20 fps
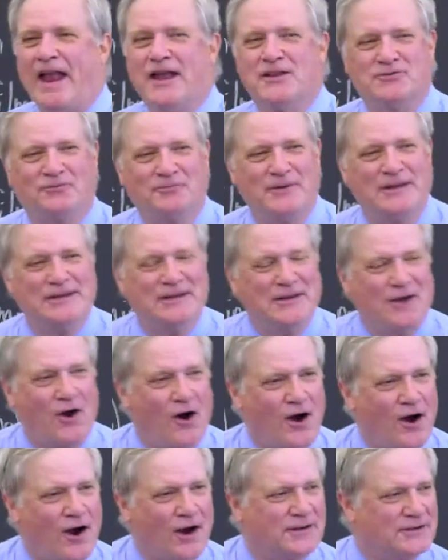It's really
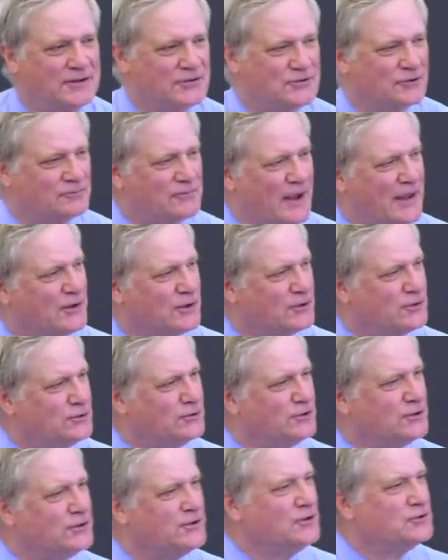hard to write a
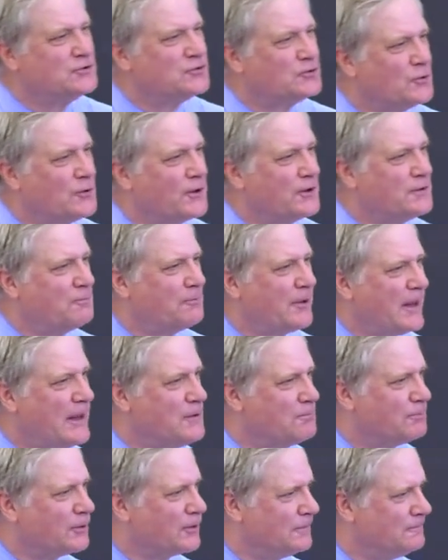good short
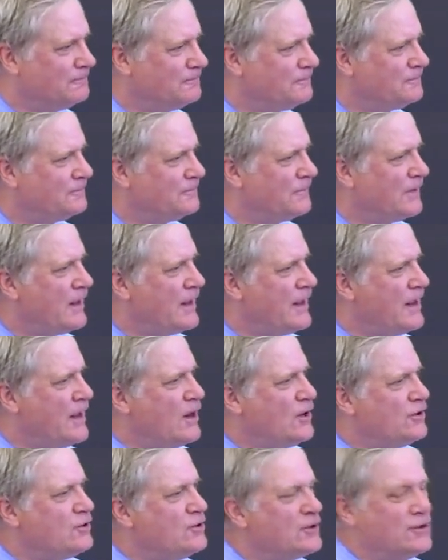paper.
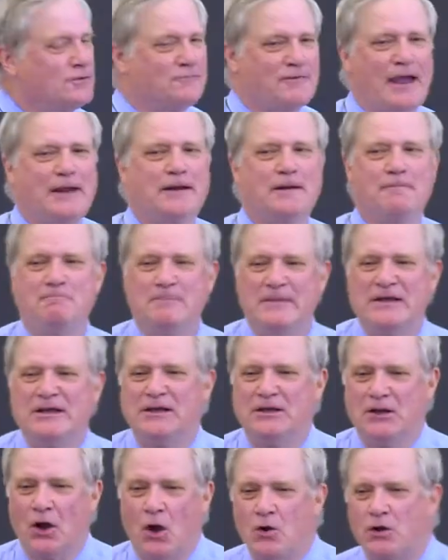You can write a
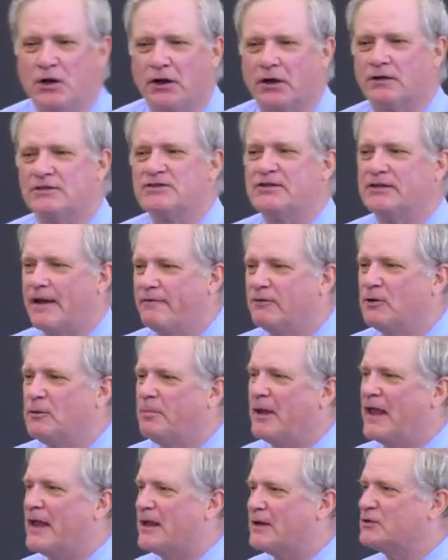mediocre
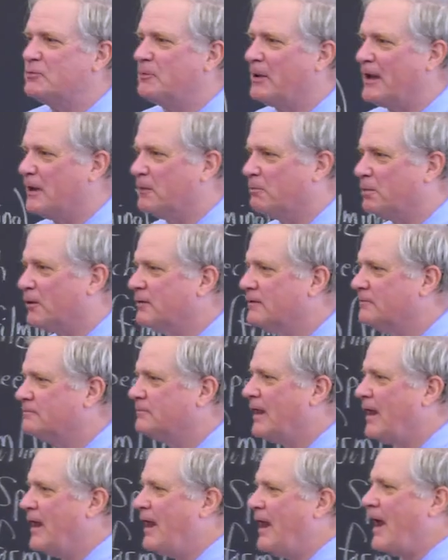7-page paper
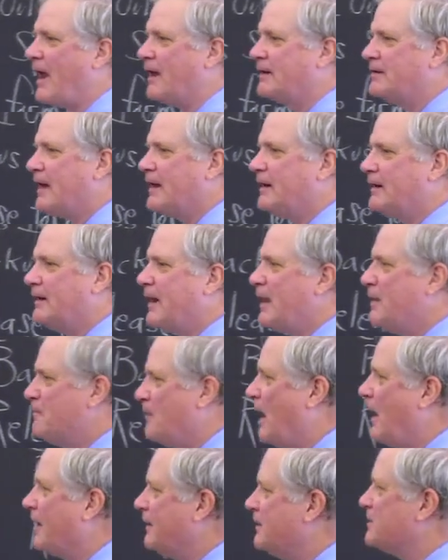and get an A-
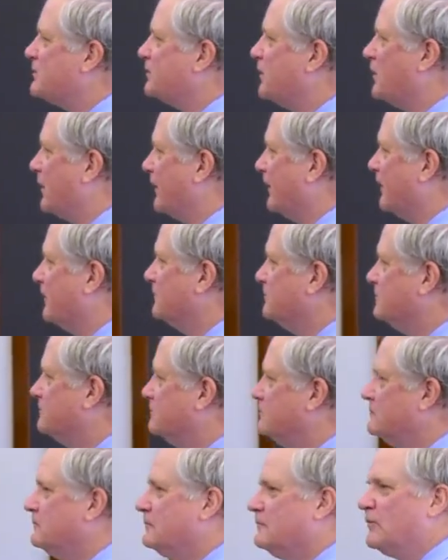on it.
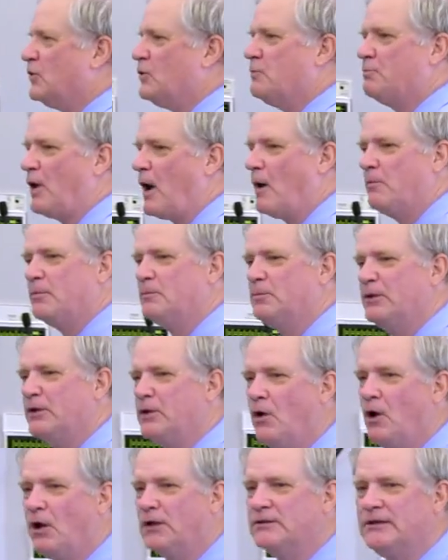You've
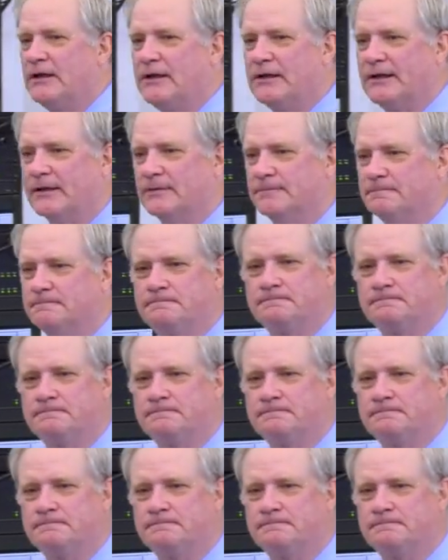probably all done it.